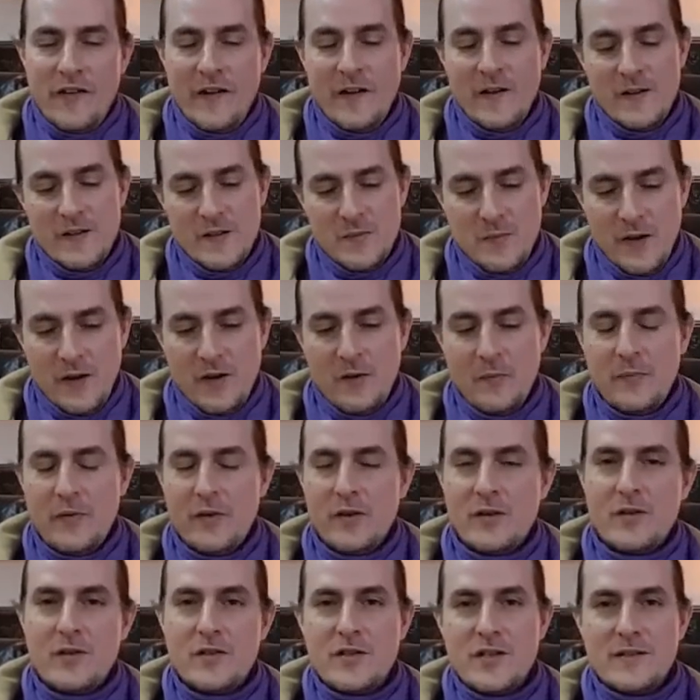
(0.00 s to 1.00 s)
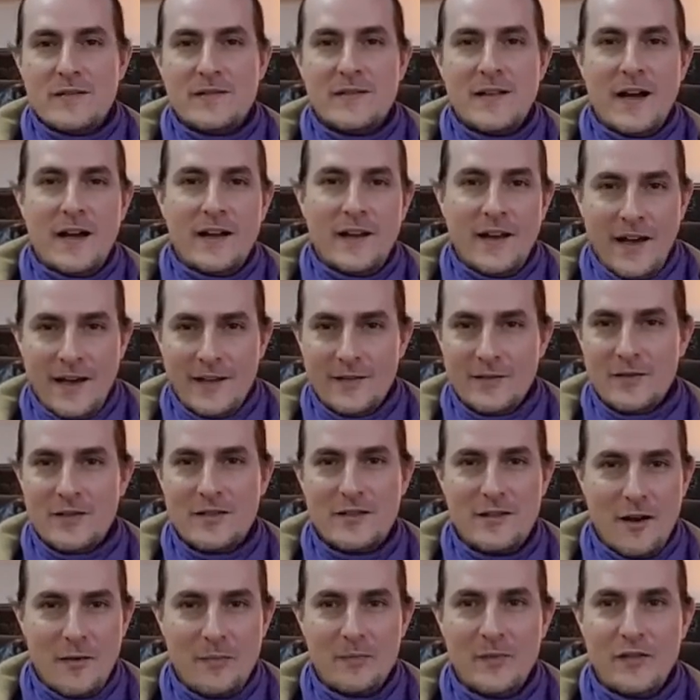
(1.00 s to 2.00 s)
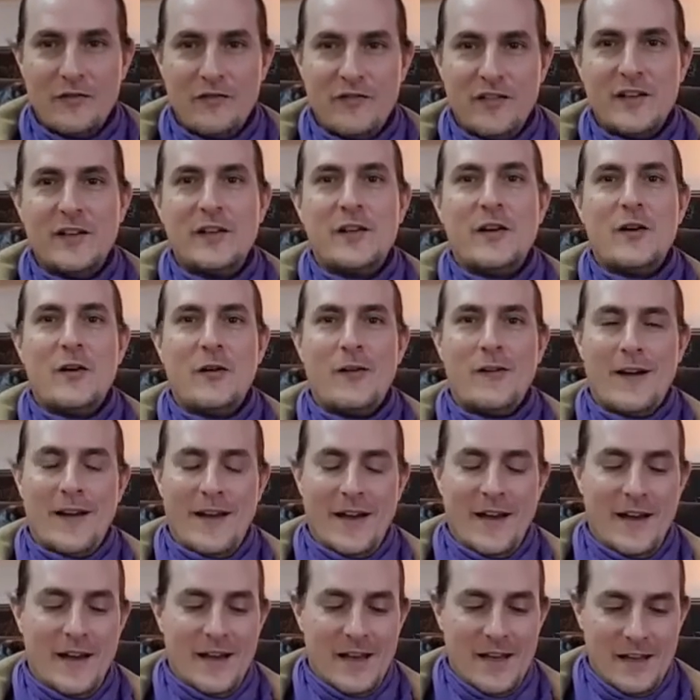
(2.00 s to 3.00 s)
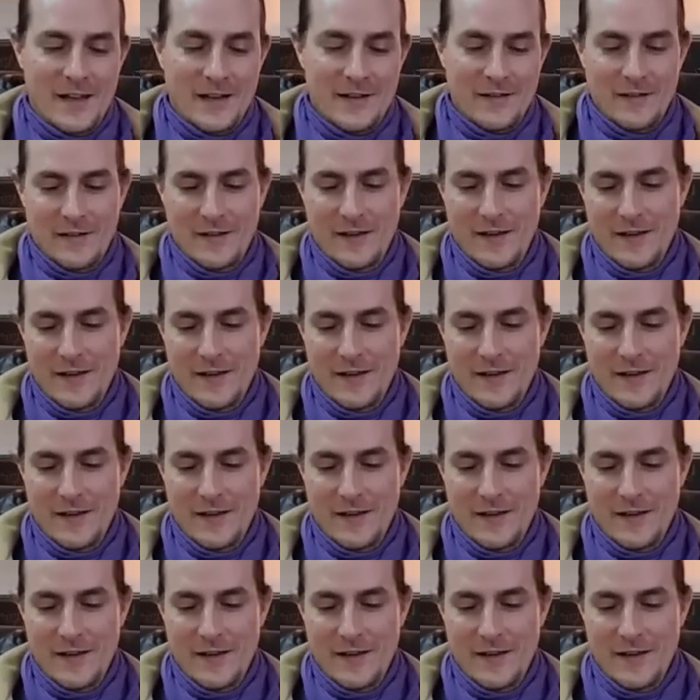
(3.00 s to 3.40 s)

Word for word: failures, my computer just died. I had to stop the video and,